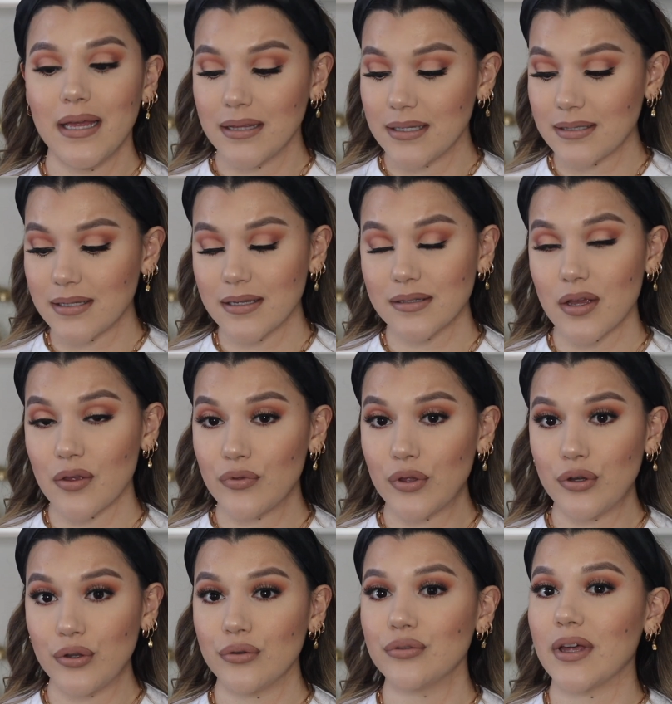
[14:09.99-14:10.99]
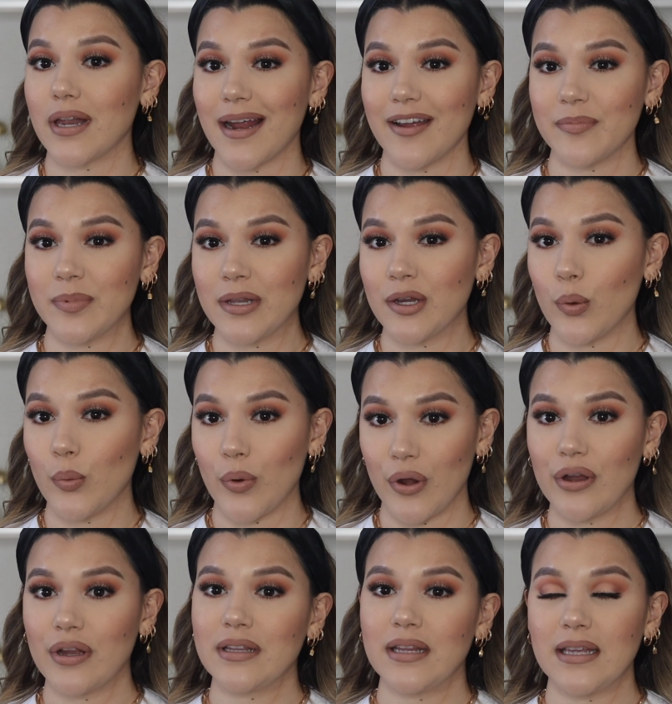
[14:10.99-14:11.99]
This is the nude that I've been
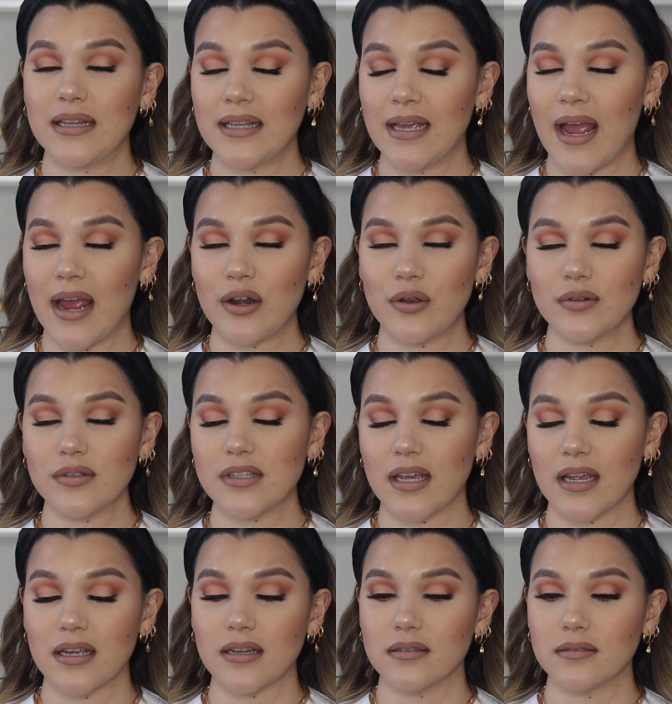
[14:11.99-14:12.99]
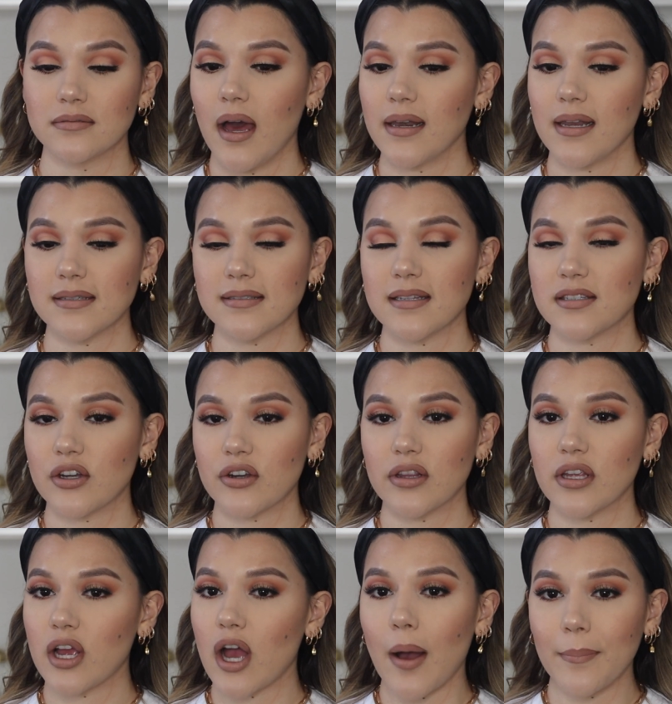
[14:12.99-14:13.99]
wearing lately. I know it's like
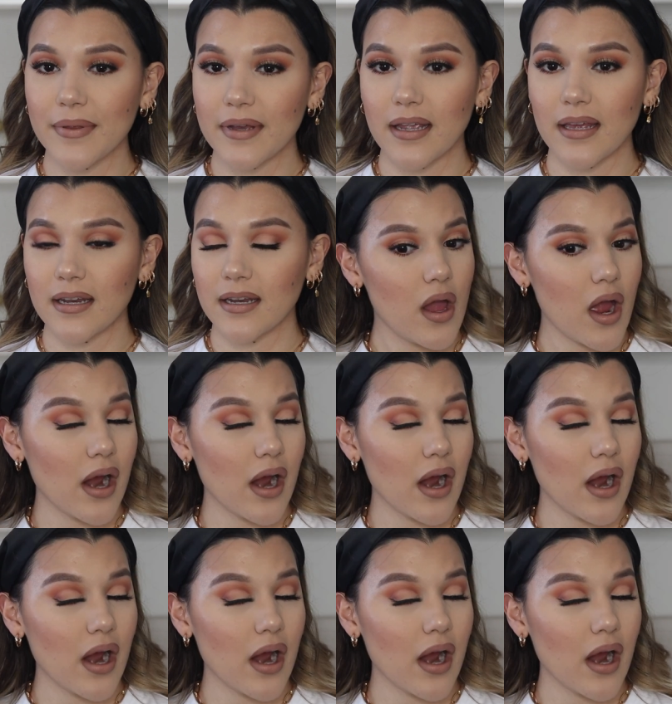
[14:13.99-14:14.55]
unnecessarily complicated.